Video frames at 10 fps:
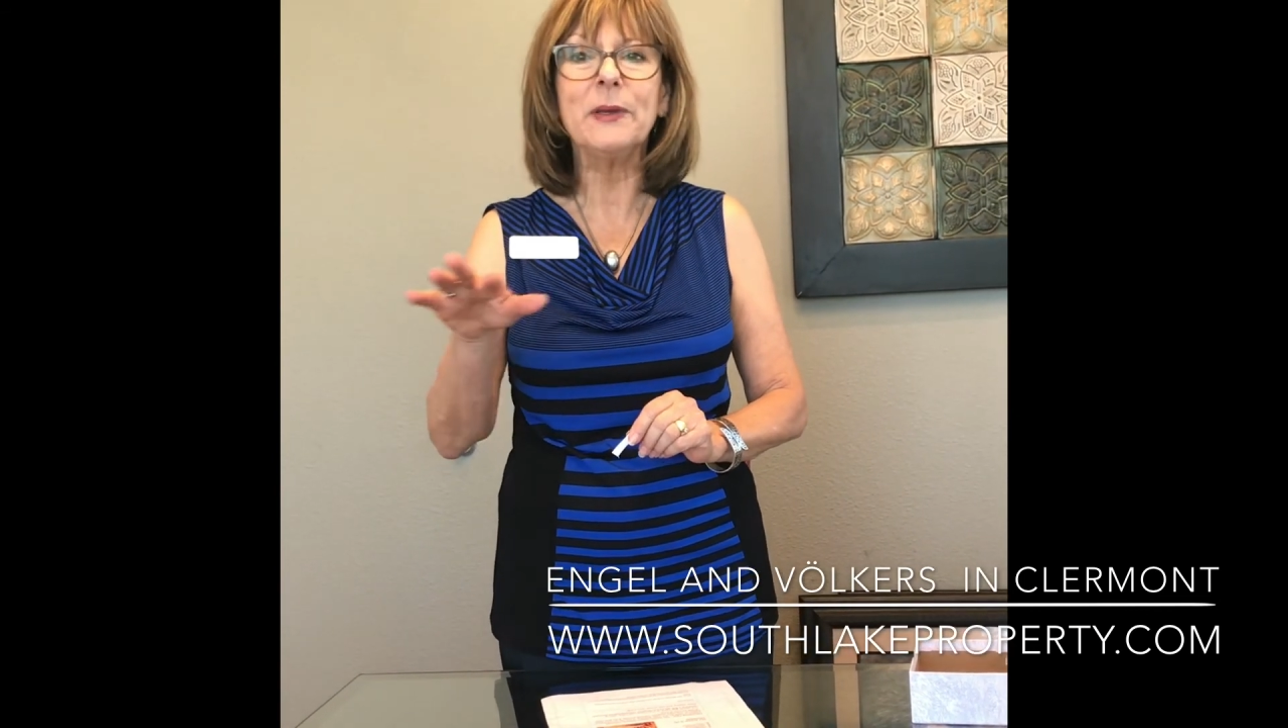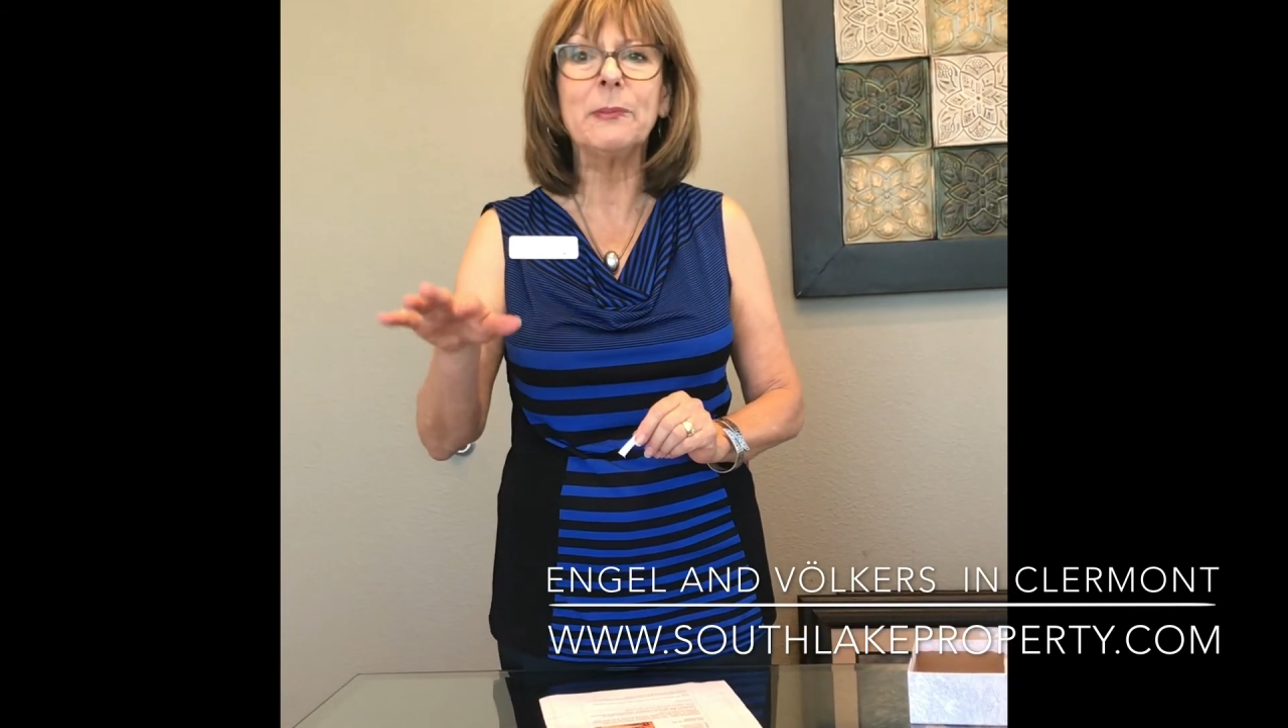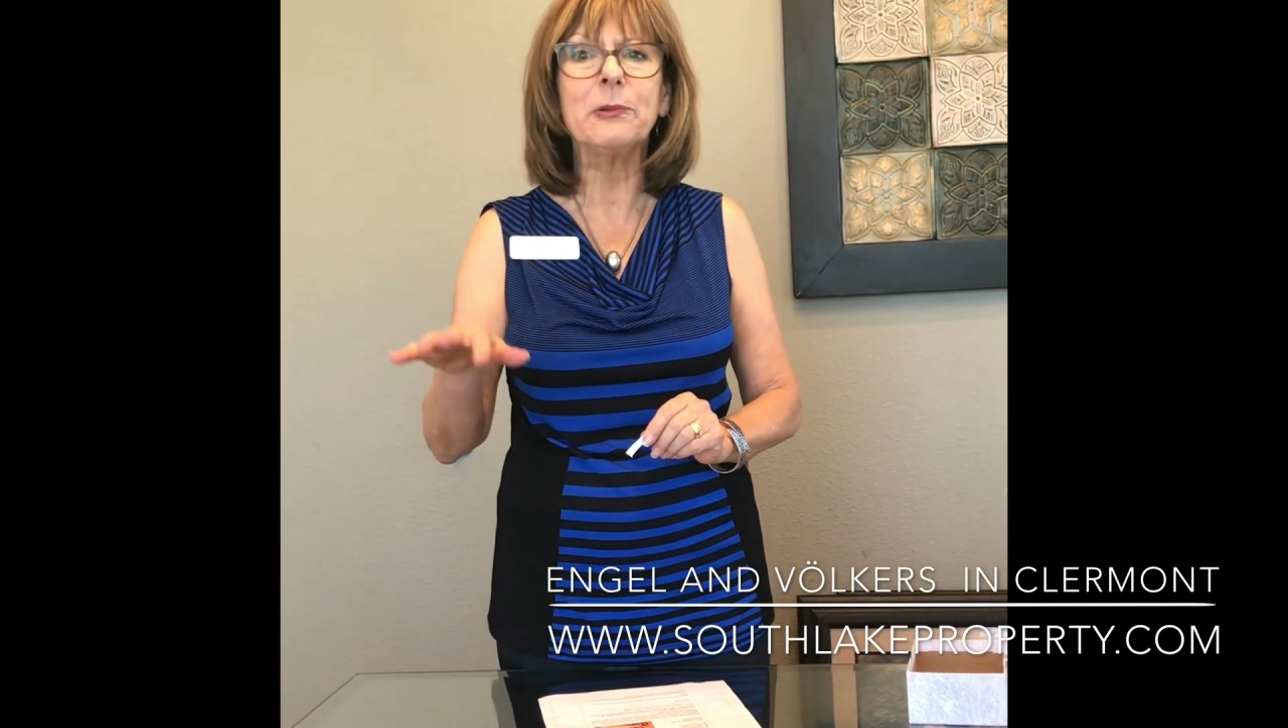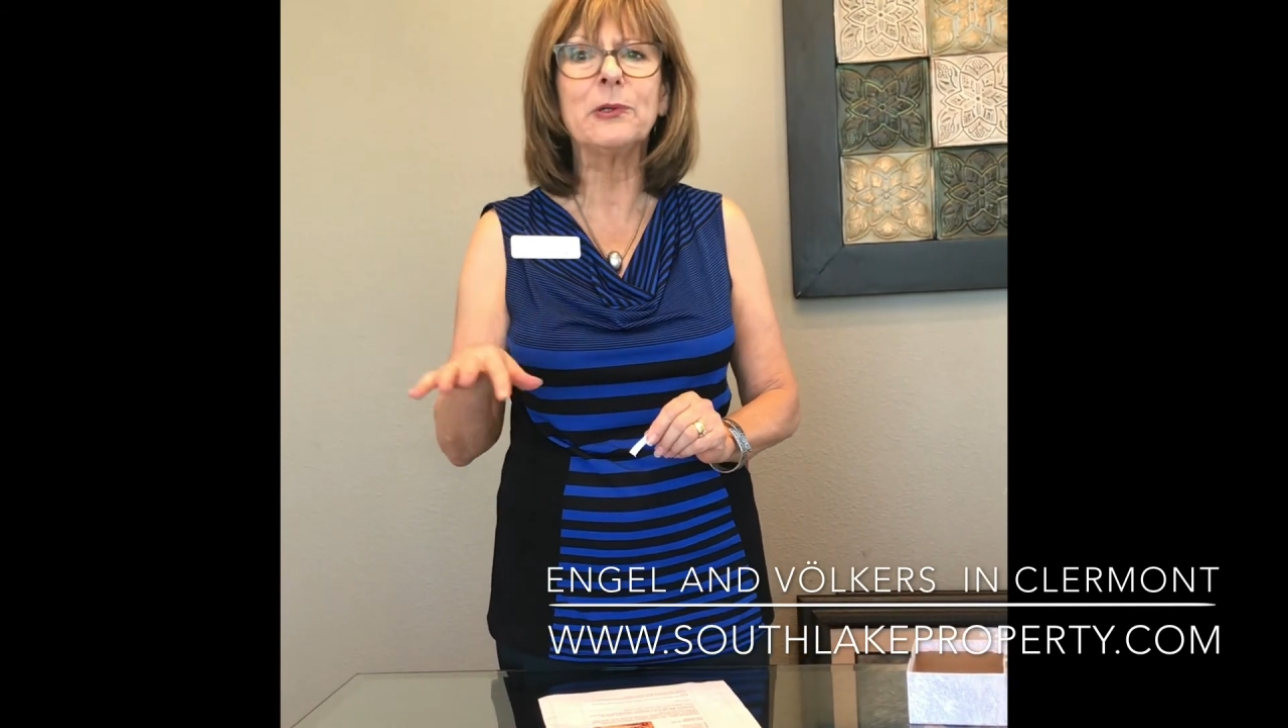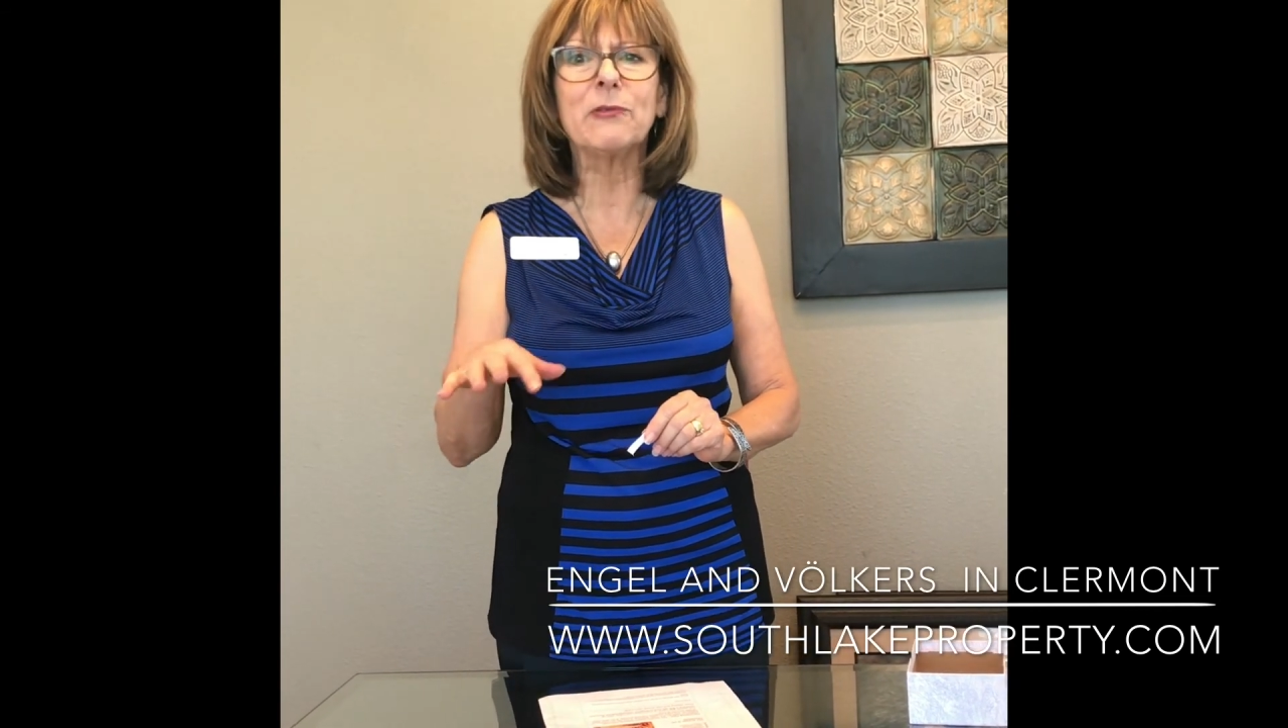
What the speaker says: people who